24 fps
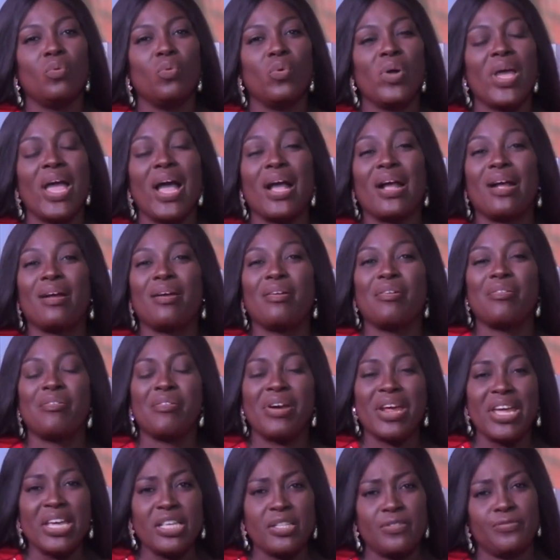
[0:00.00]
We are
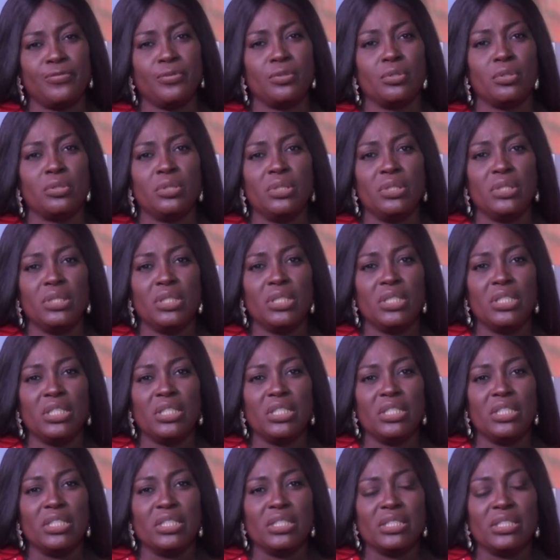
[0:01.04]
grateful
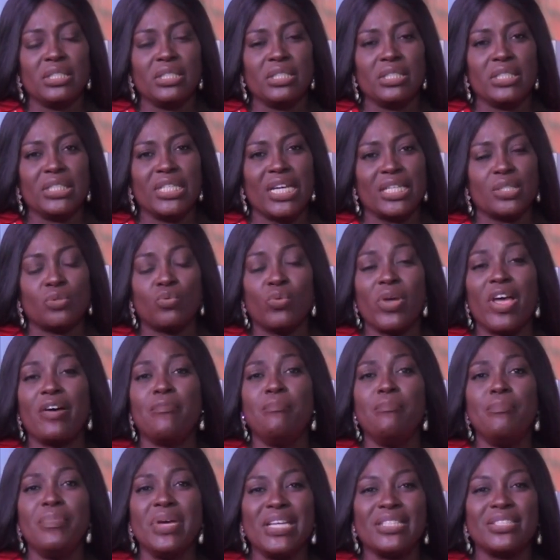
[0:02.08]
that we
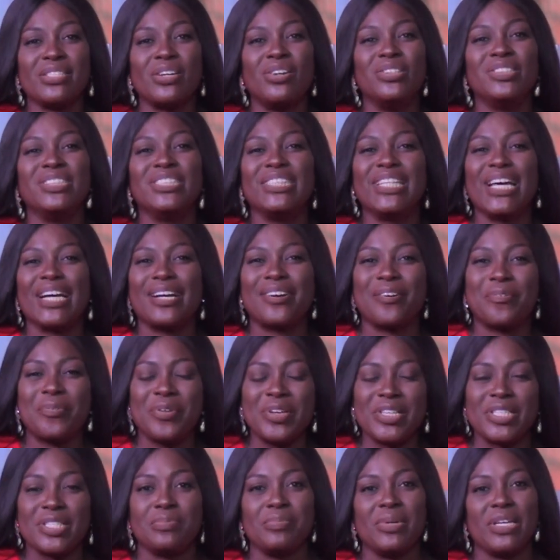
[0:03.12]
have met another
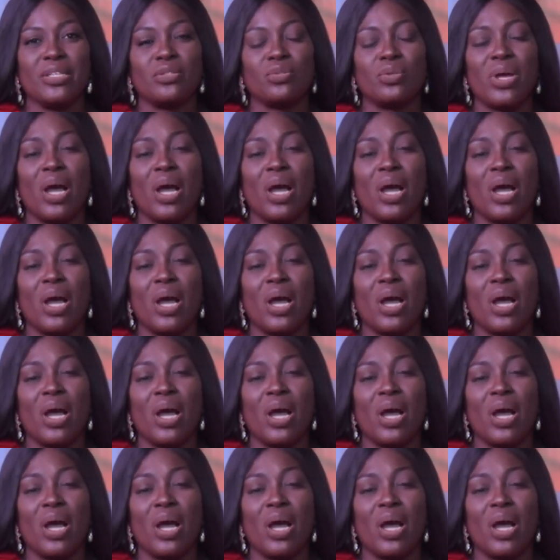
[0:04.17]
Christmas.